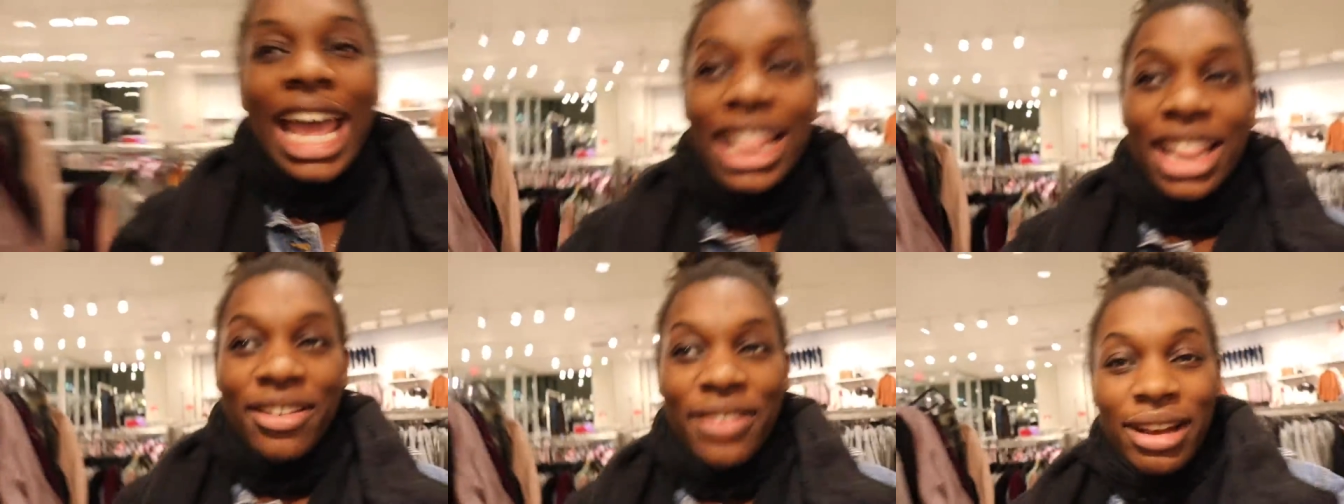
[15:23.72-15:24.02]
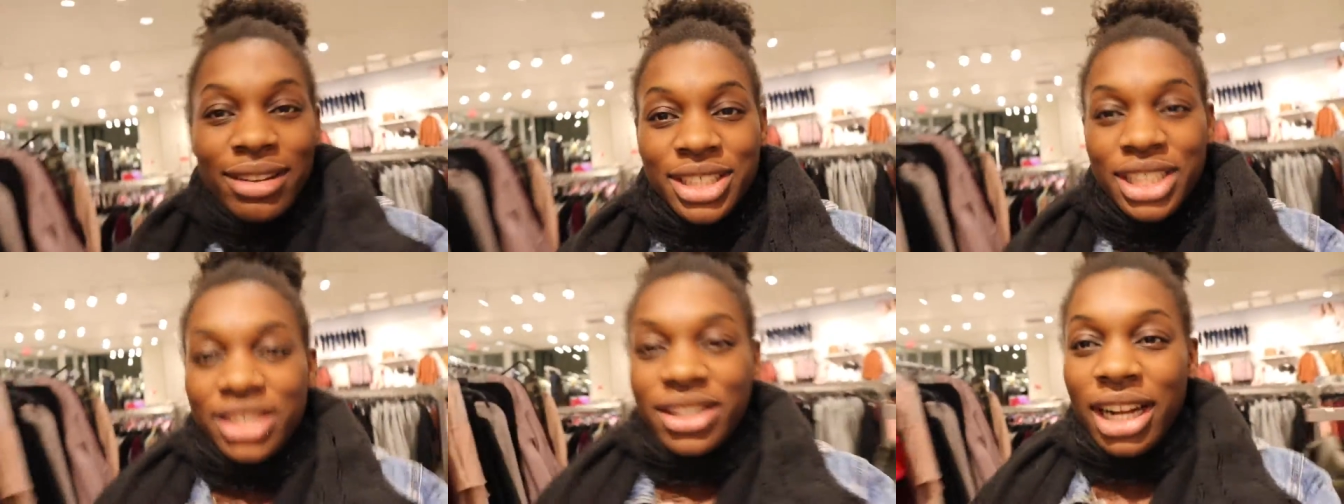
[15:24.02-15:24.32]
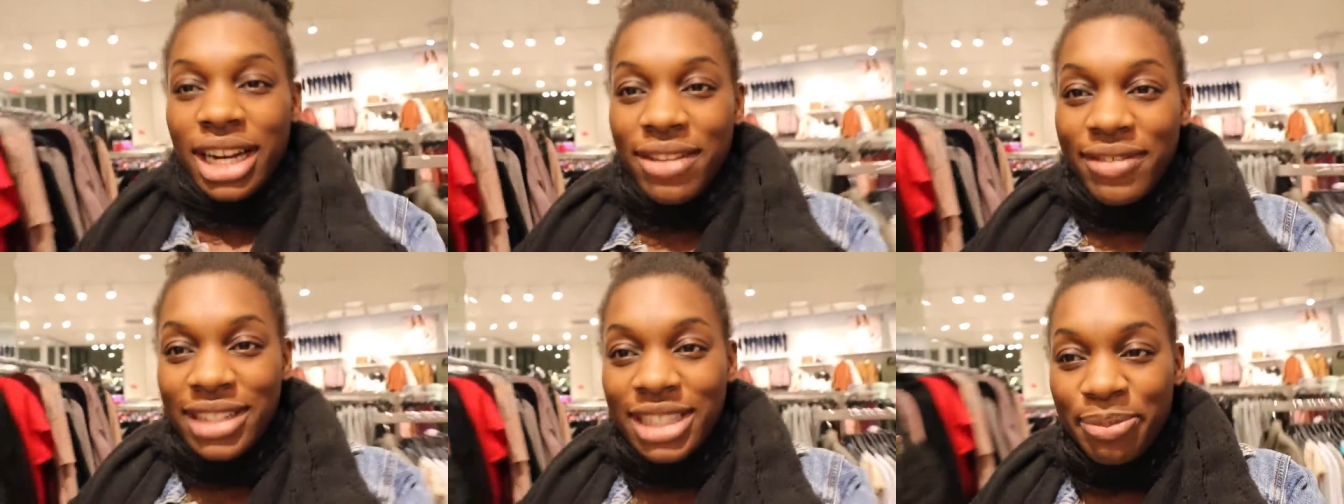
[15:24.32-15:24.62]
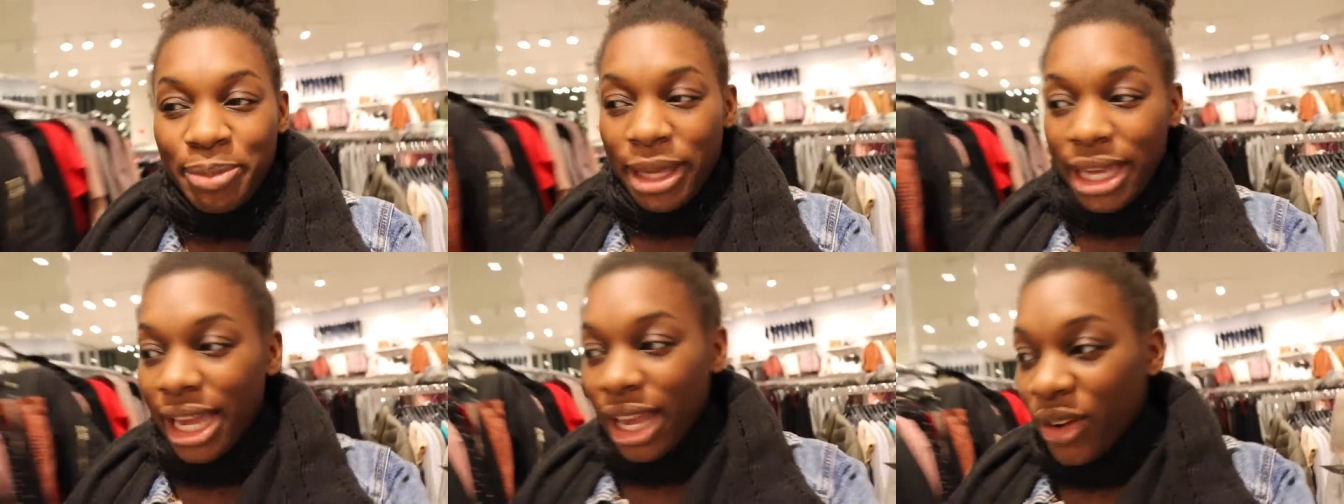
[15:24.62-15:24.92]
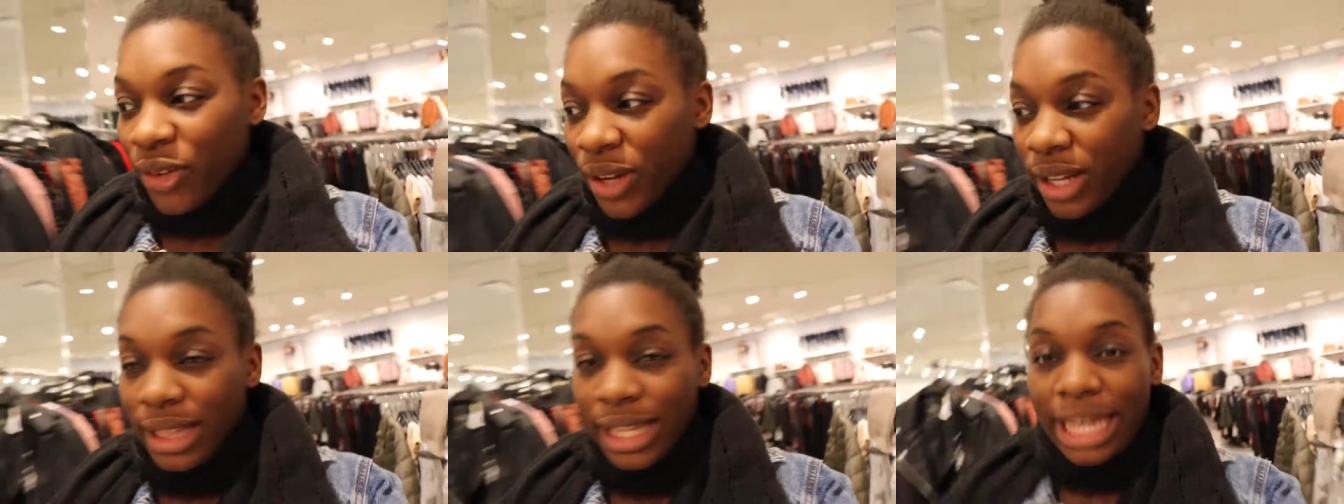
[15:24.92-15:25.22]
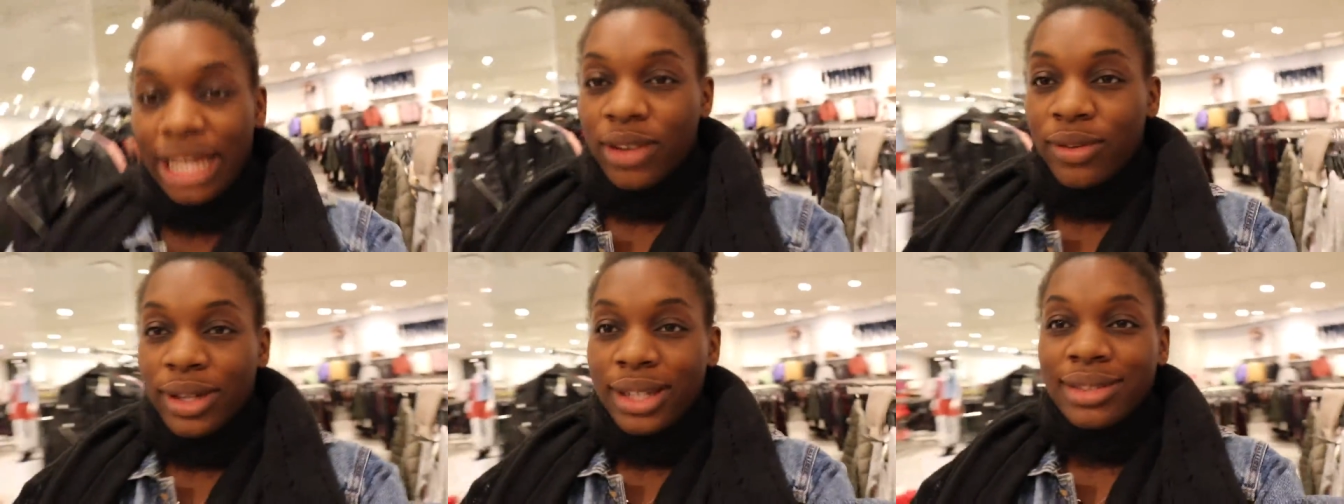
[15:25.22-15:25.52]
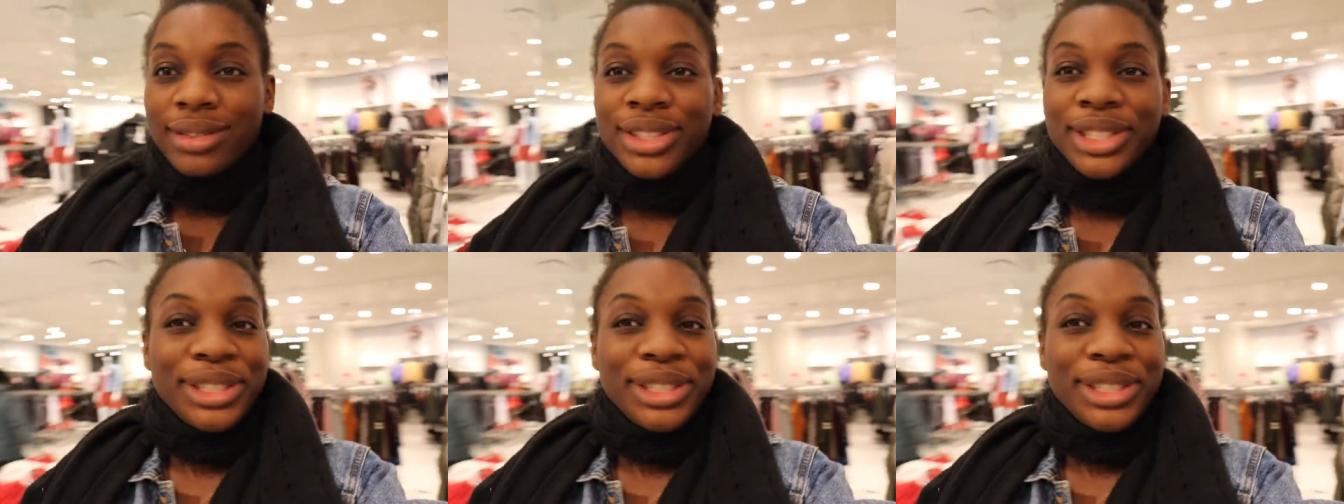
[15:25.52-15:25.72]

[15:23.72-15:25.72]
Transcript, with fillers: I love how she's not even speaking the real language.